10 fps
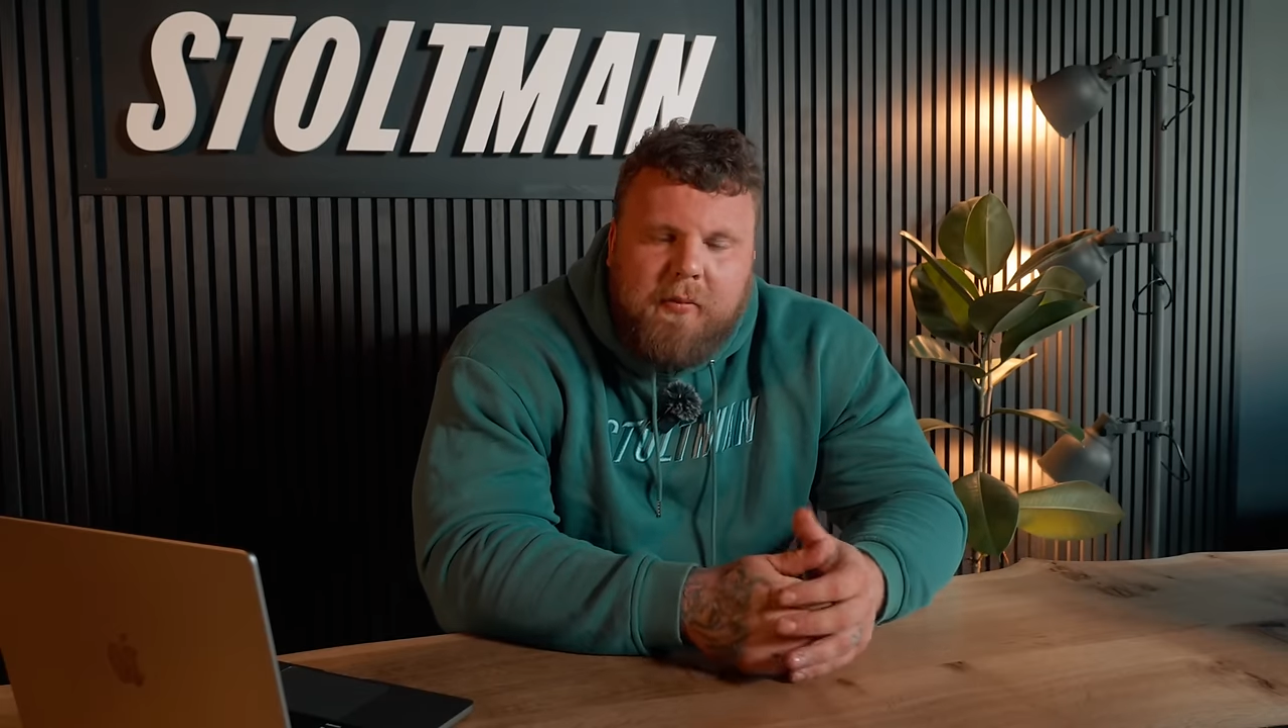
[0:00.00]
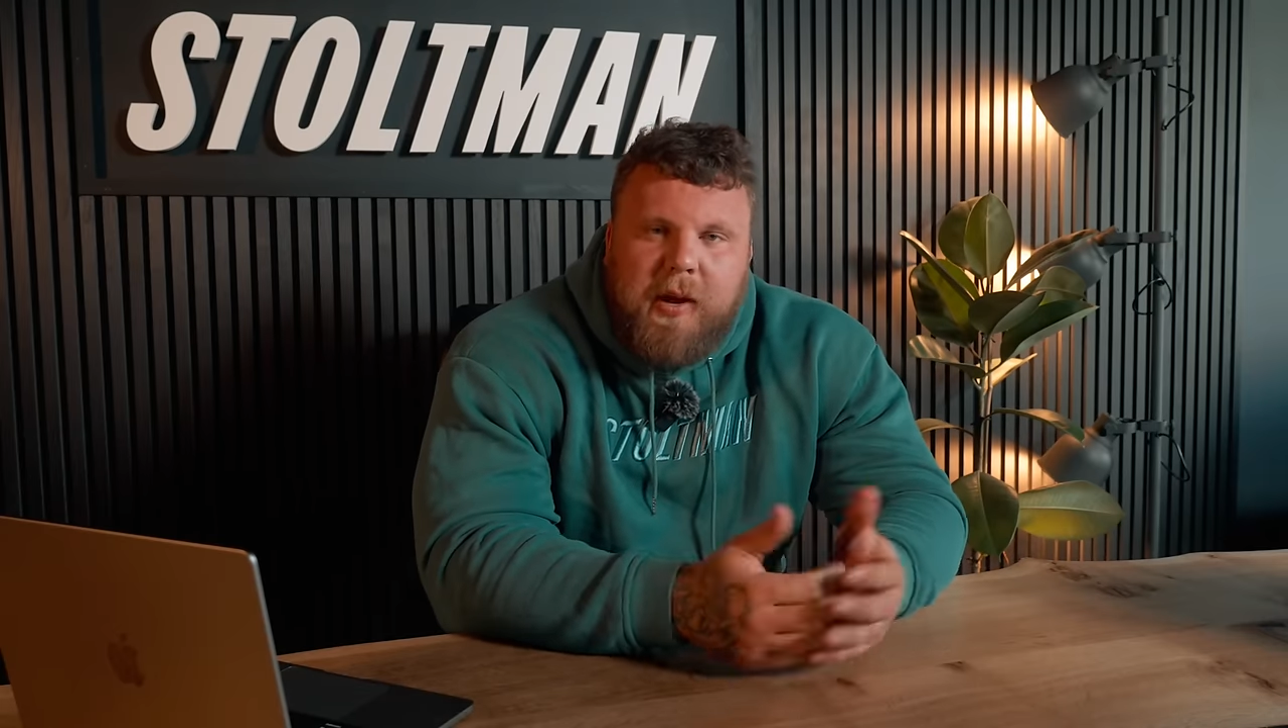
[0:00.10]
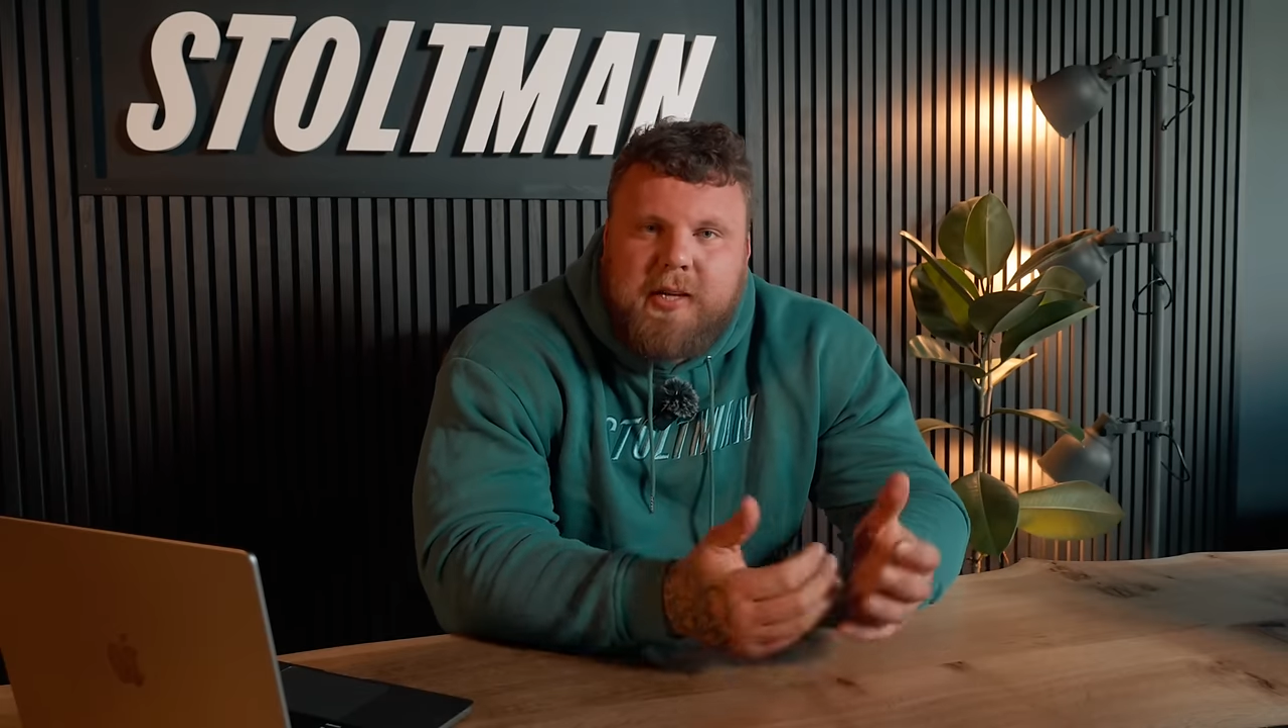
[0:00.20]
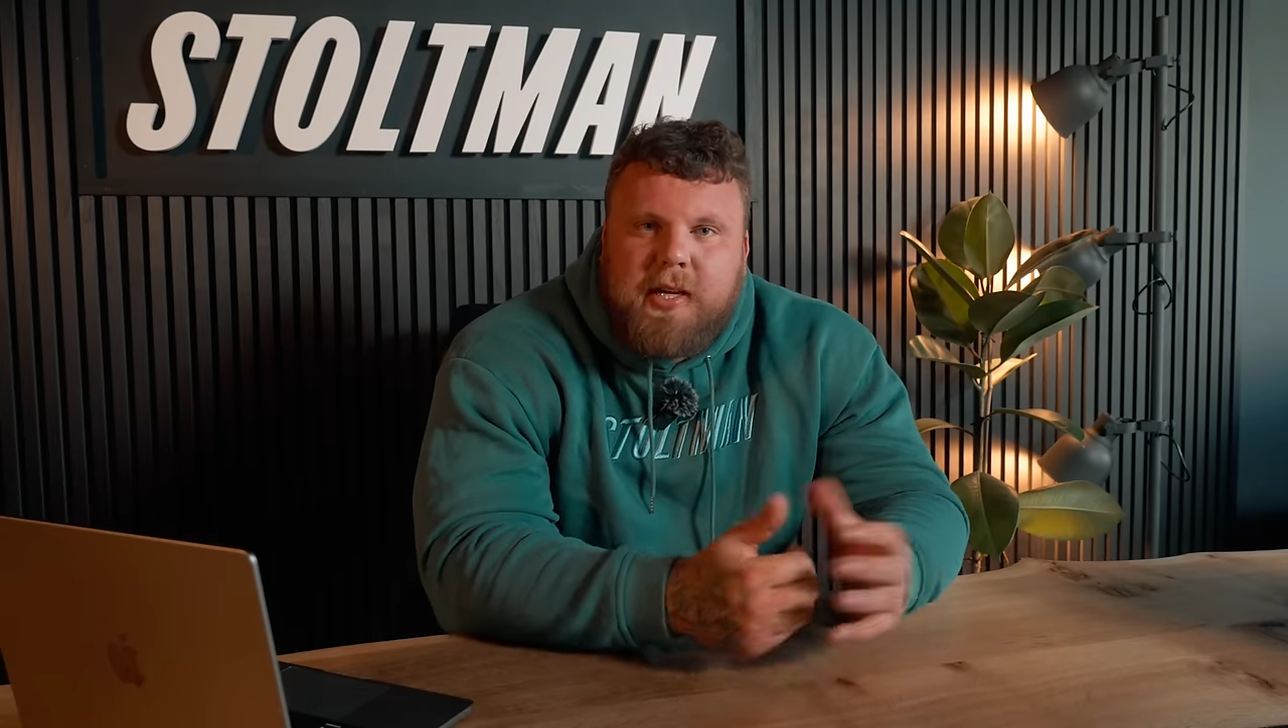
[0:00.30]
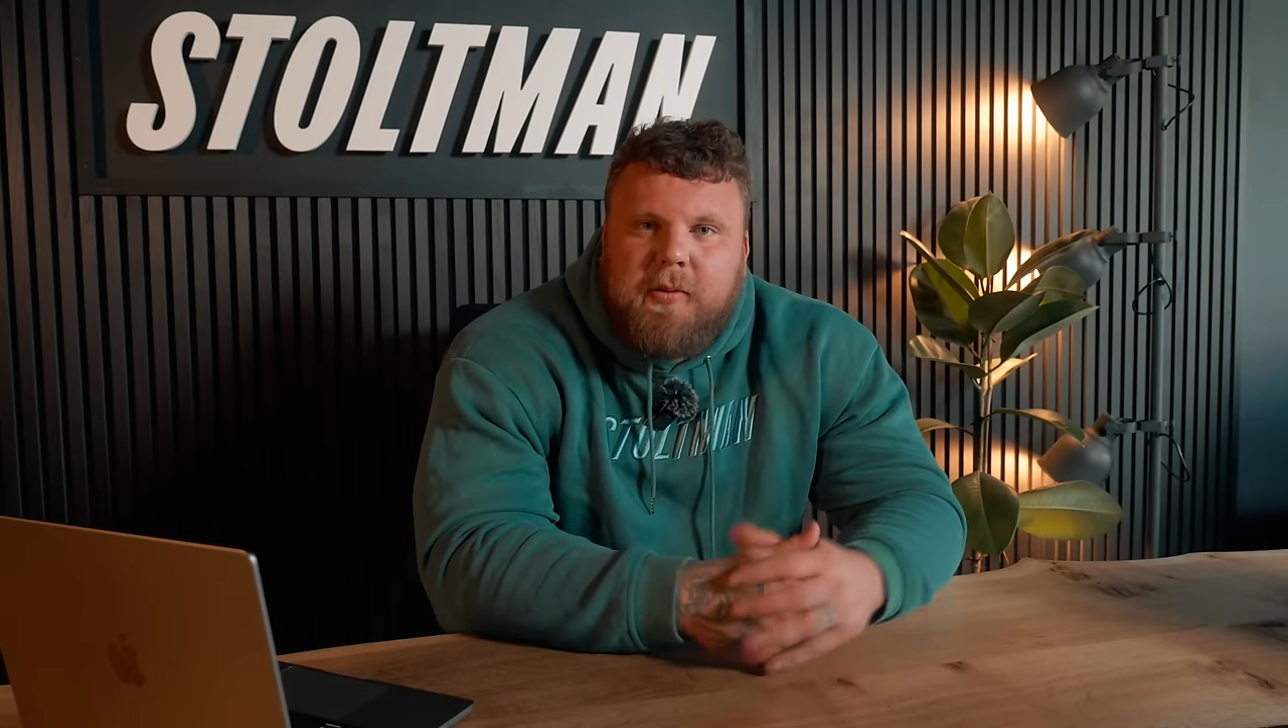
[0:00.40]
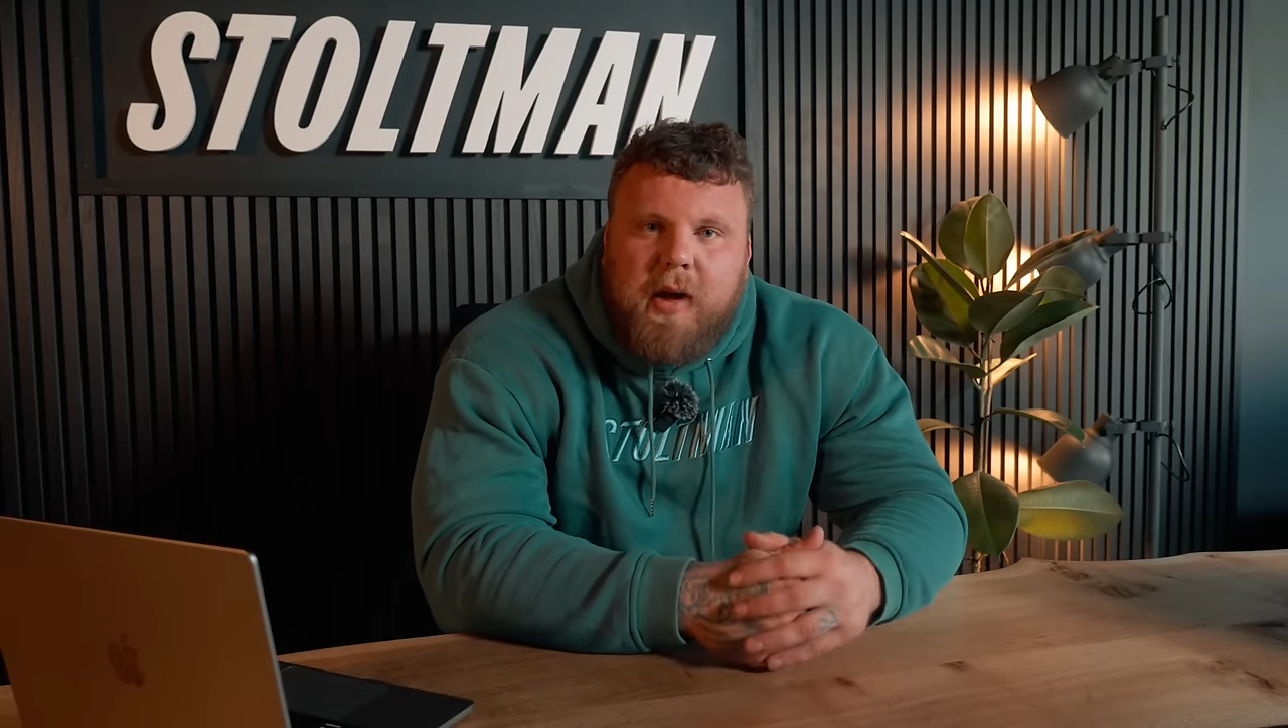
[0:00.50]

basically